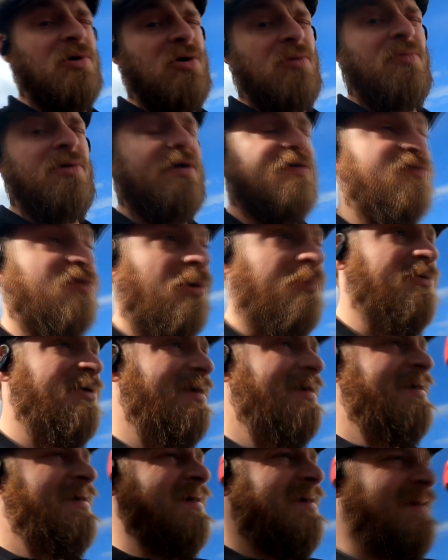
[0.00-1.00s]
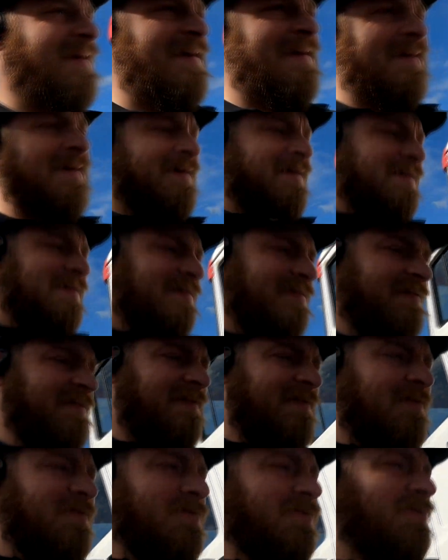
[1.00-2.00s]
going, but I stopped.
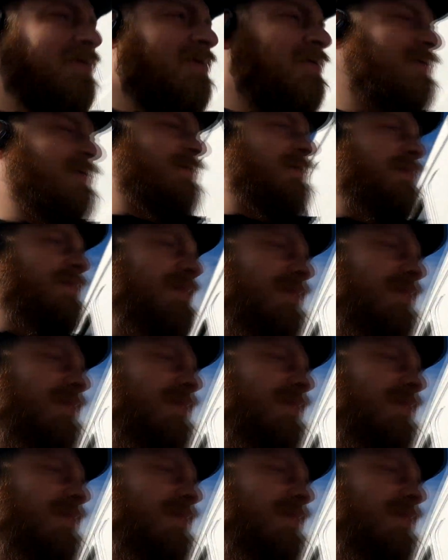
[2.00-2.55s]
So I've got